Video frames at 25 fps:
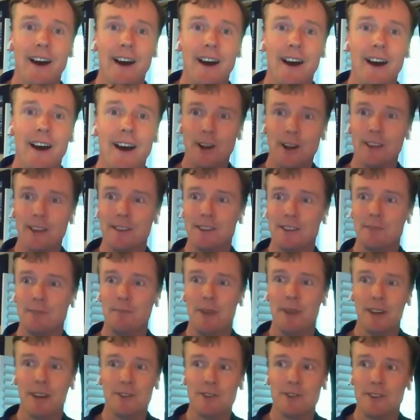And if you look at
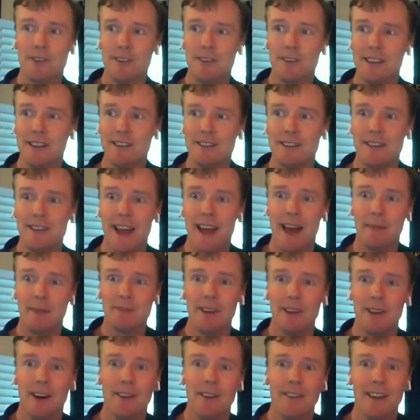this picture that I
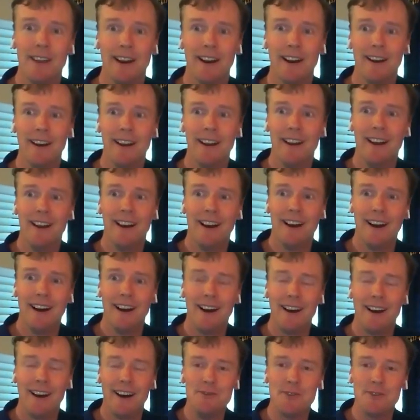snapped on there,
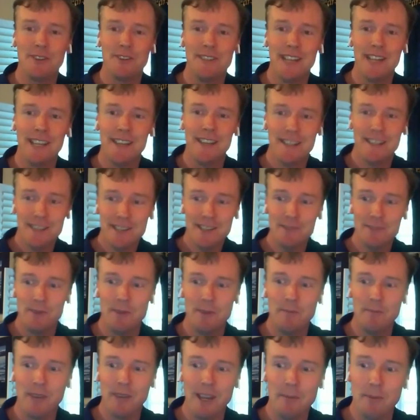you can see this
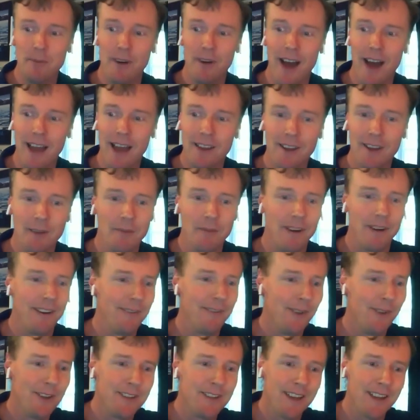is when people,
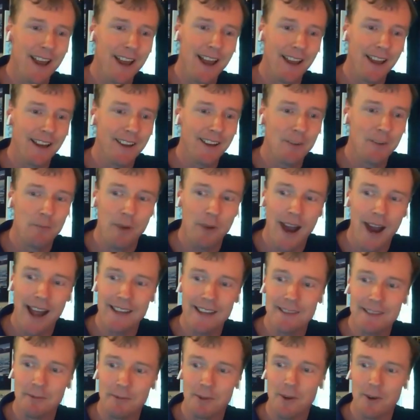once again, I got to give
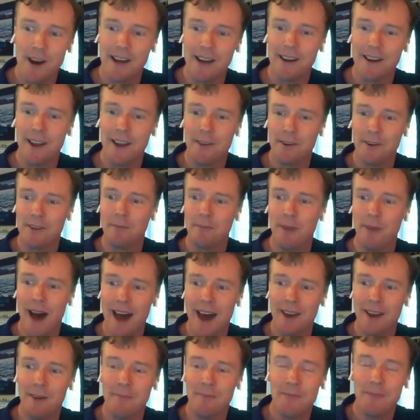Brad some credit down there on the
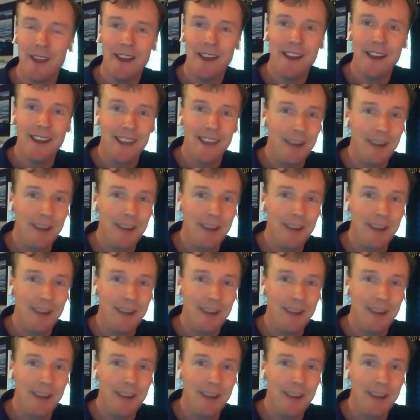bottom.